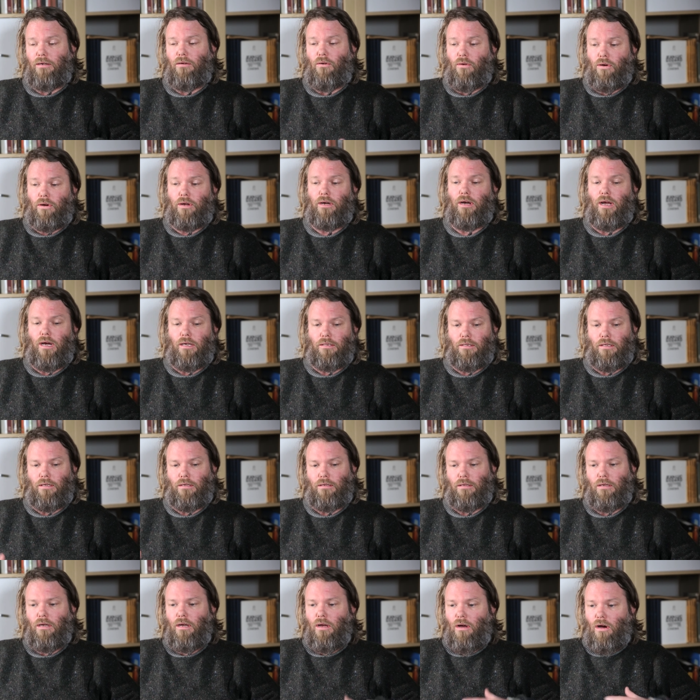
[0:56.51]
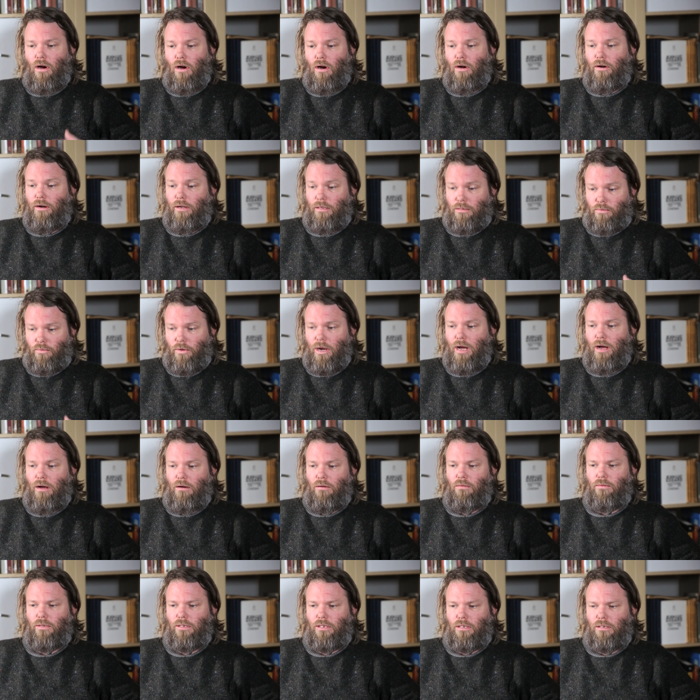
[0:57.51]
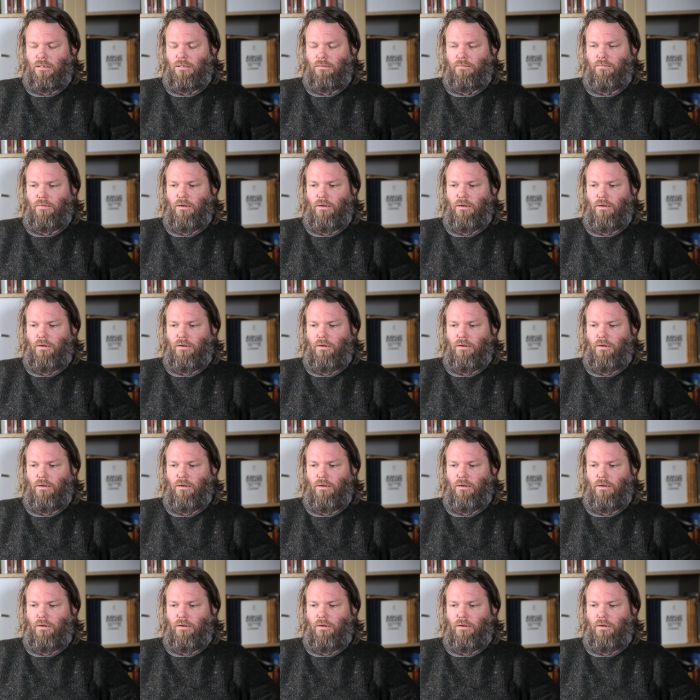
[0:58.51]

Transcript: organizing art as well, which is a,